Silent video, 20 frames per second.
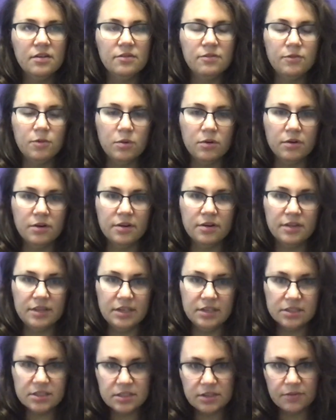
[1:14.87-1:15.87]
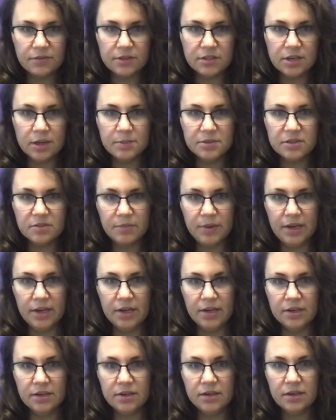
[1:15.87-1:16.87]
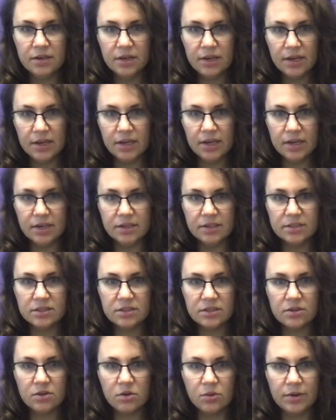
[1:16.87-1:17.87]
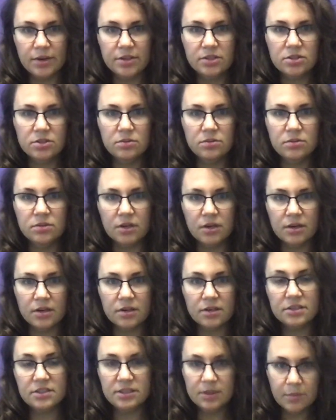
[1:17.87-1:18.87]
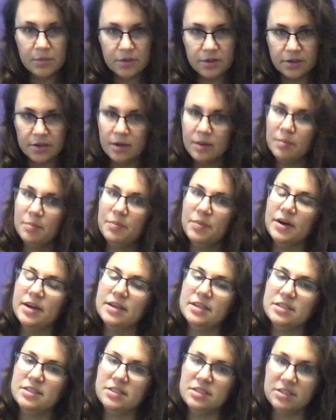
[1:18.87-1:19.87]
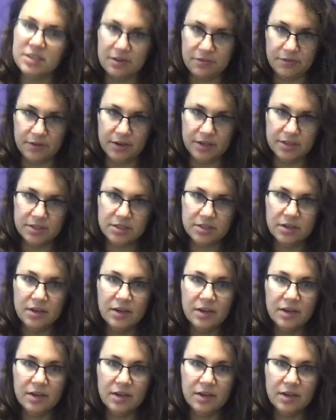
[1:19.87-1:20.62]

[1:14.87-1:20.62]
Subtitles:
for these different types of pain is going to look similar but different.